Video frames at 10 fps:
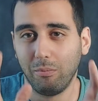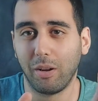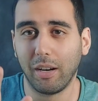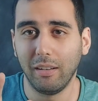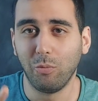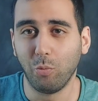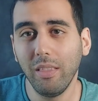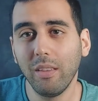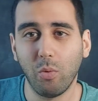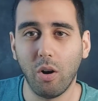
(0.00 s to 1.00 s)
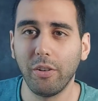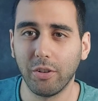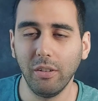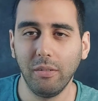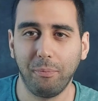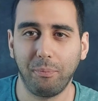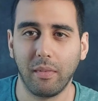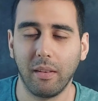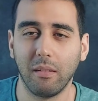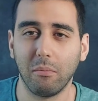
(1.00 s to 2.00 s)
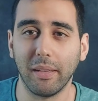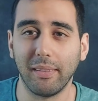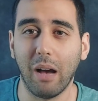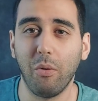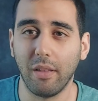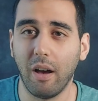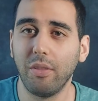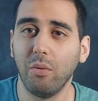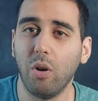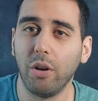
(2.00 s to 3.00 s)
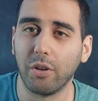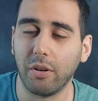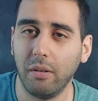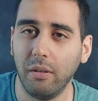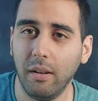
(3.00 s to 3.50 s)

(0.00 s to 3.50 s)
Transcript: but I did with the water, but now without the water.